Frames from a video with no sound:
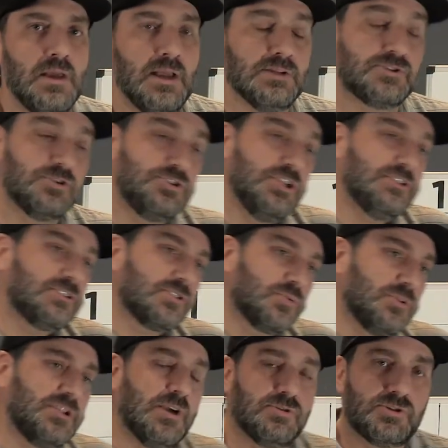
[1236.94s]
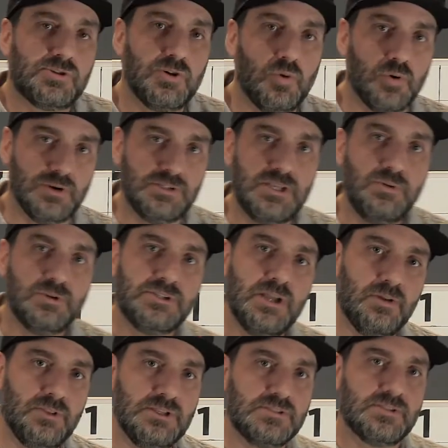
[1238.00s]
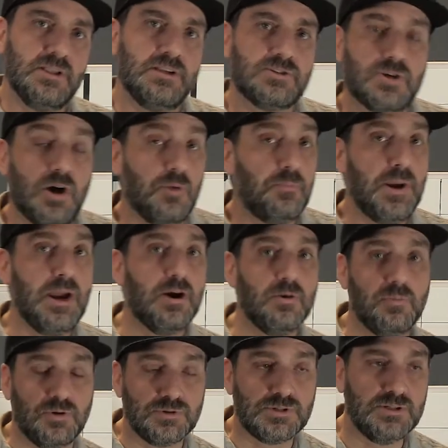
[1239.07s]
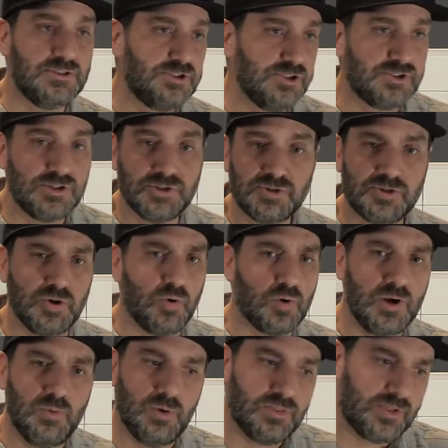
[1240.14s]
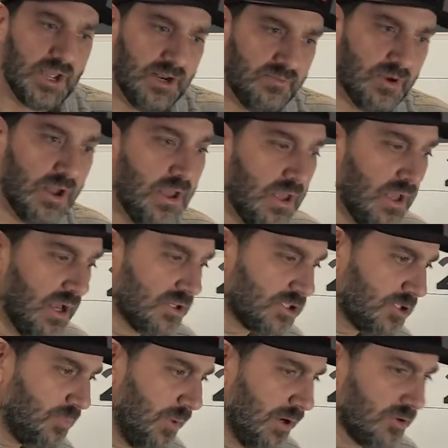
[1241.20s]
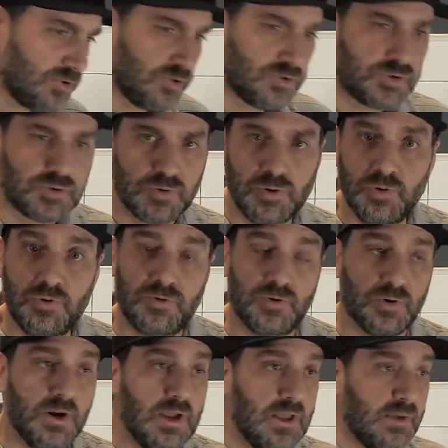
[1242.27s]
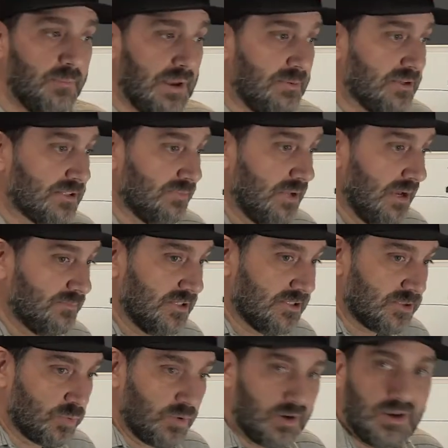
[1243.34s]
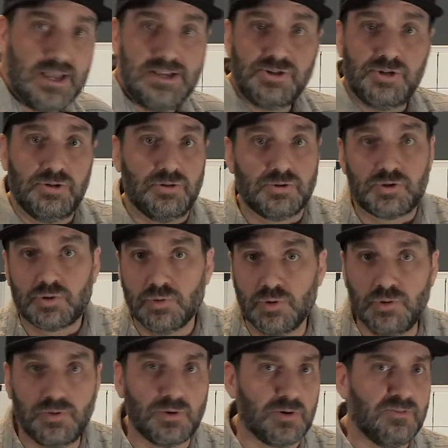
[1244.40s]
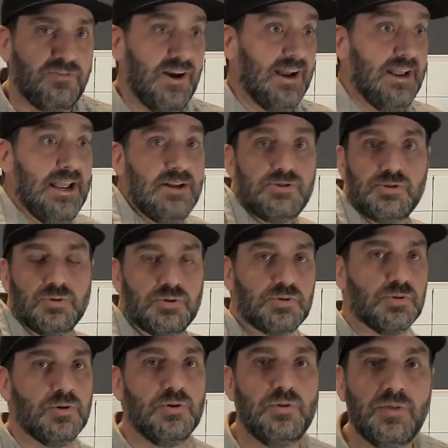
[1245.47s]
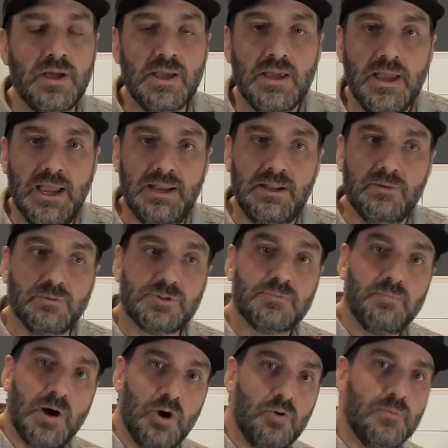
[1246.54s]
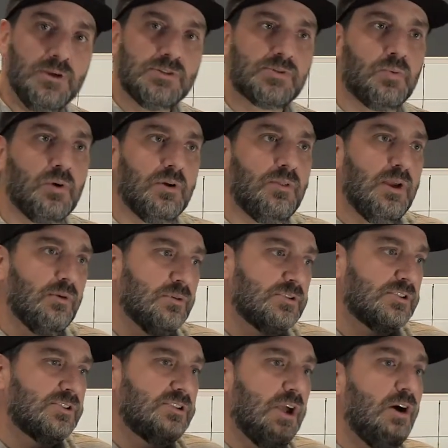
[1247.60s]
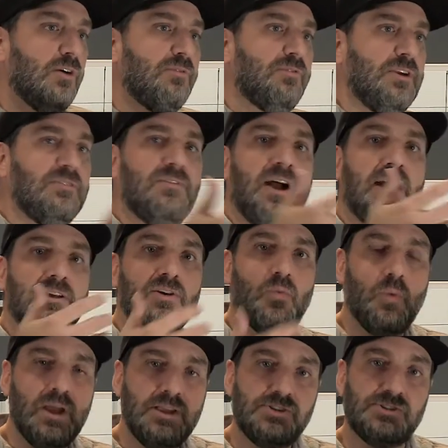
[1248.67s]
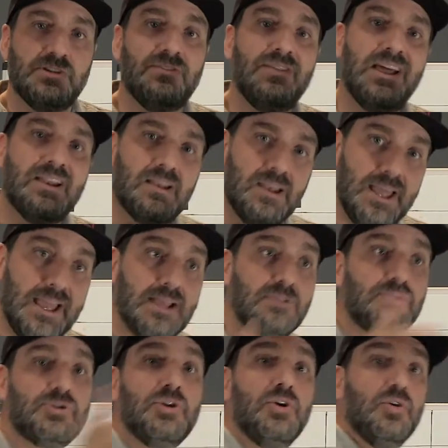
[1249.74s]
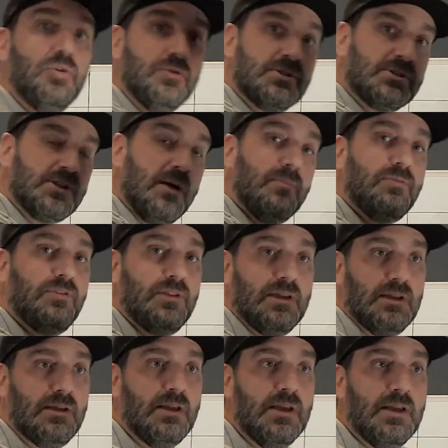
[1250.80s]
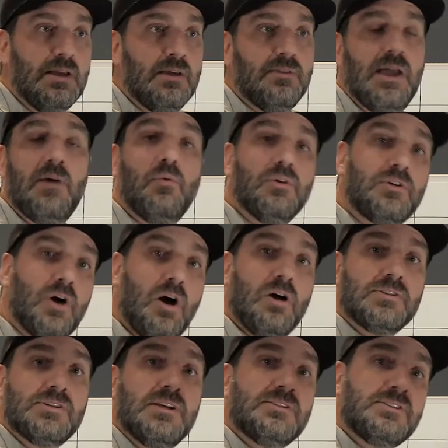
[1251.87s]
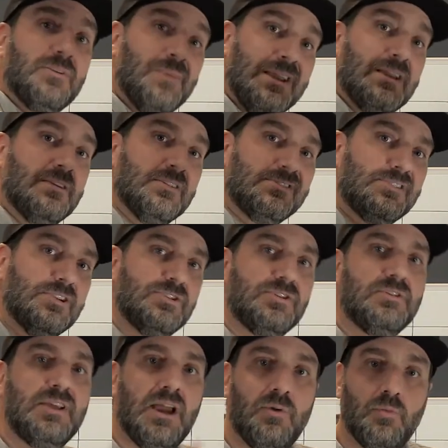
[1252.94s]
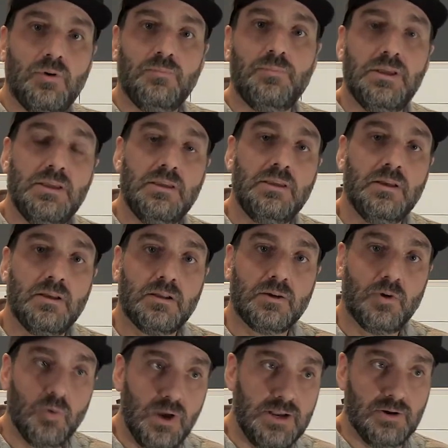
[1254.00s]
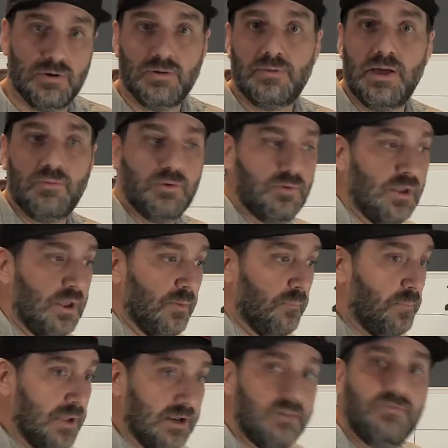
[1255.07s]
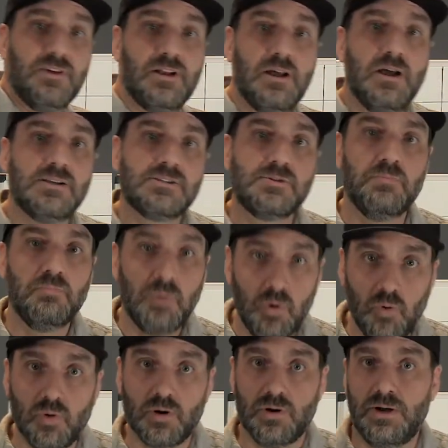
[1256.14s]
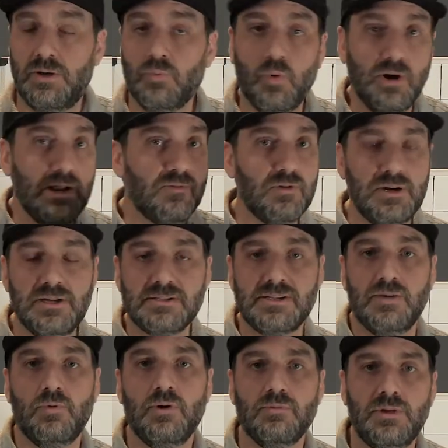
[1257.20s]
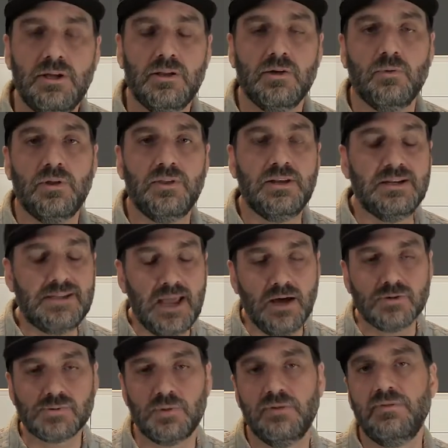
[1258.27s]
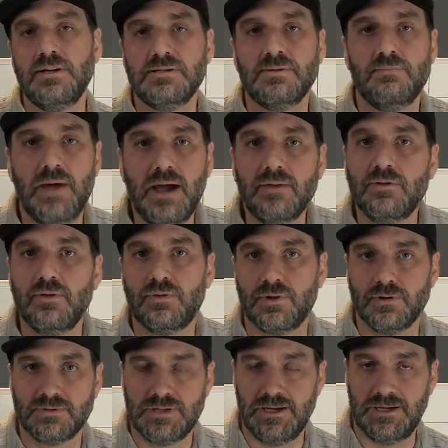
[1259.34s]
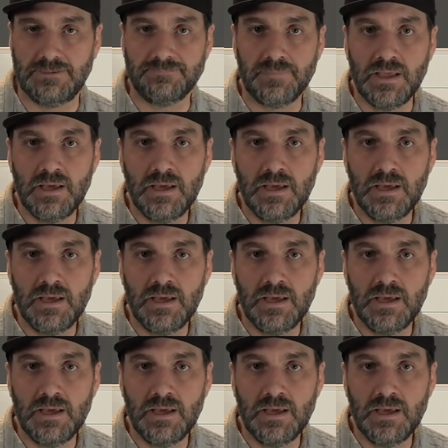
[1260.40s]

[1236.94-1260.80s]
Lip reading: And so Jesus would tell stories. He would tell these things called parables. And it's just a story with kind of a spiritual truth, or maybe sometimes it's a relational truth or a financial truth. And it was moments where there was self-evaluation that led to something that would cause us to make a decision that would be greater, that would benefit us more in whatever it is that we were dealing with. And he tells one of these in Matthew 13.